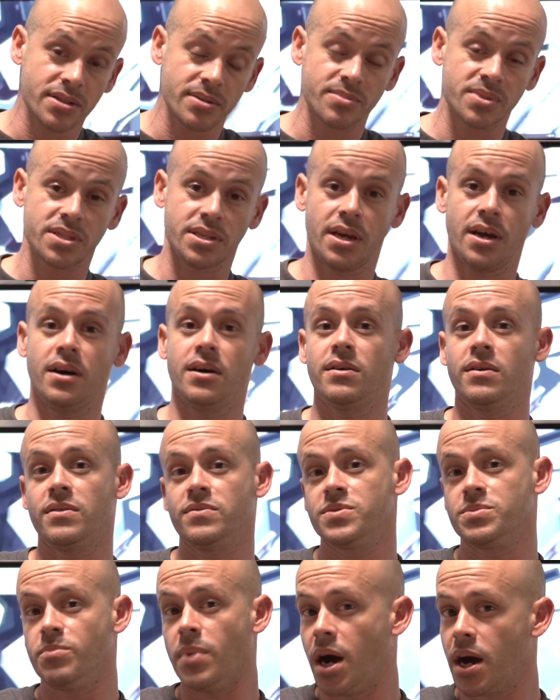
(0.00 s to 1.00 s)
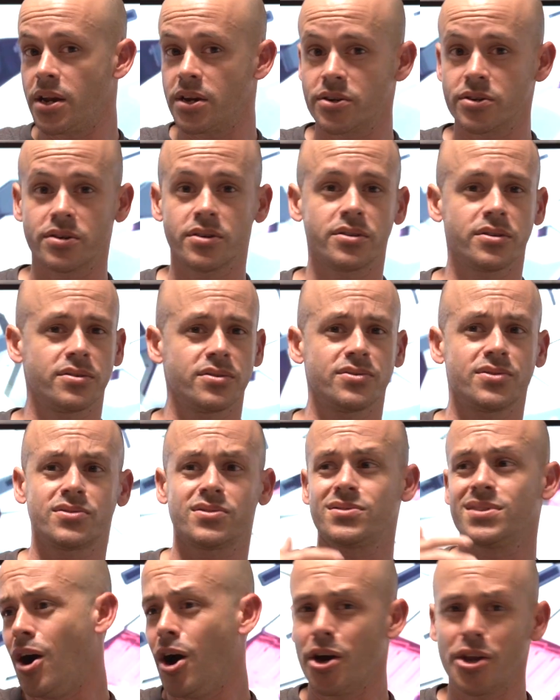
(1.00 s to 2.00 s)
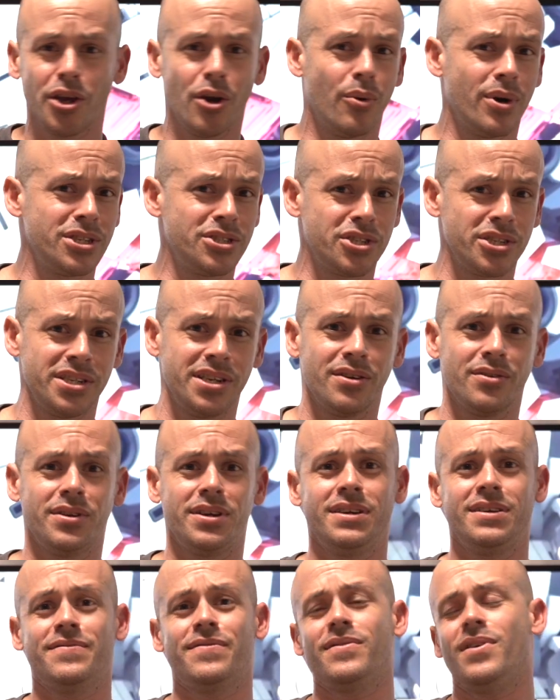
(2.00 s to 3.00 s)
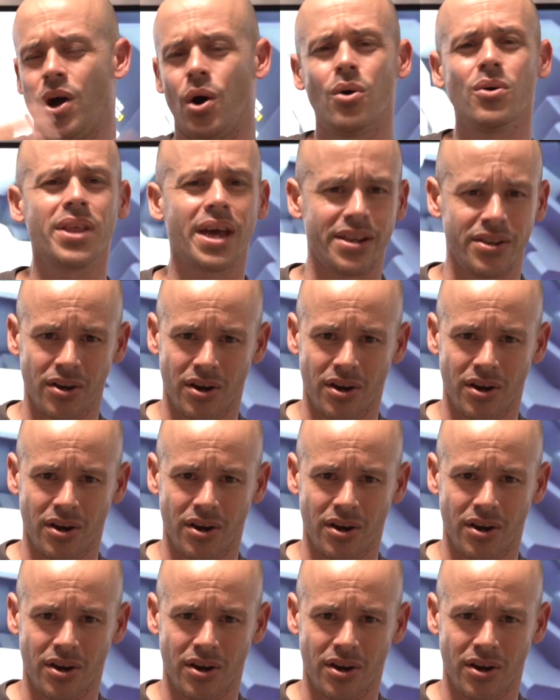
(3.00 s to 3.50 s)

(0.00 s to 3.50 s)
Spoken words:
themselves, monitors, audio engineering, the whole 9